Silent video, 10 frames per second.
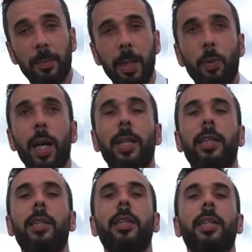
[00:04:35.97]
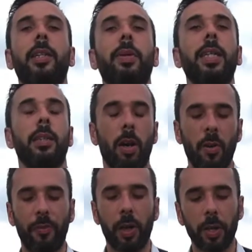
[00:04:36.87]
been washed. There is
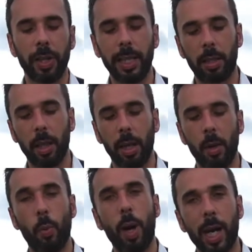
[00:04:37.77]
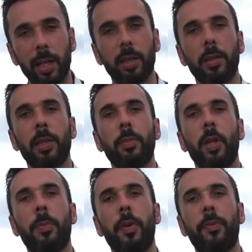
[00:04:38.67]
often a little wax or some
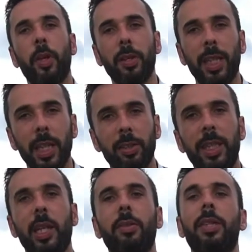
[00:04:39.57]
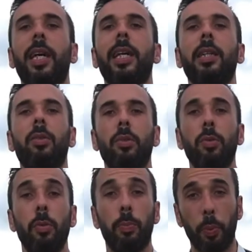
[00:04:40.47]
sort of coating on the outside
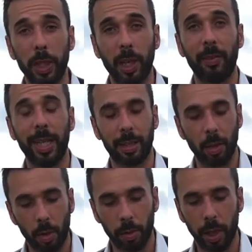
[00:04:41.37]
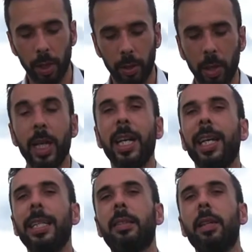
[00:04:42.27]
to preserve it longer.
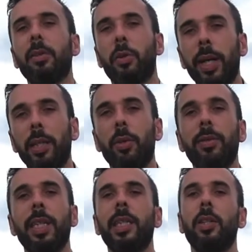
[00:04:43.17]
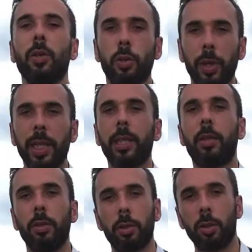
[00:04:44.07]
It's not great to have that in your drink.
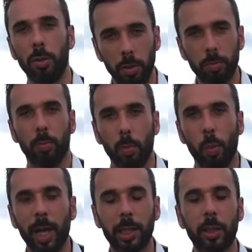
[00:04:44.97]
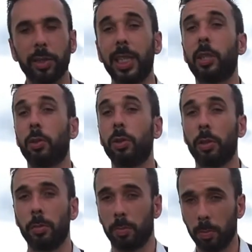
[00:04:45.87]
You should wash your
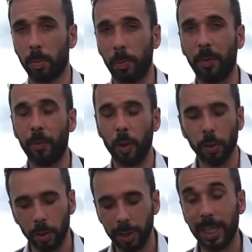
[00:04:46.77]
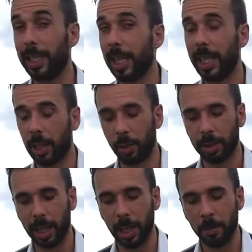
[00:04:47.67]
citrus before you use it in any
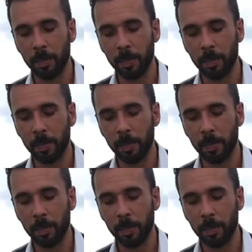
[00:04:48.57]
cocktail.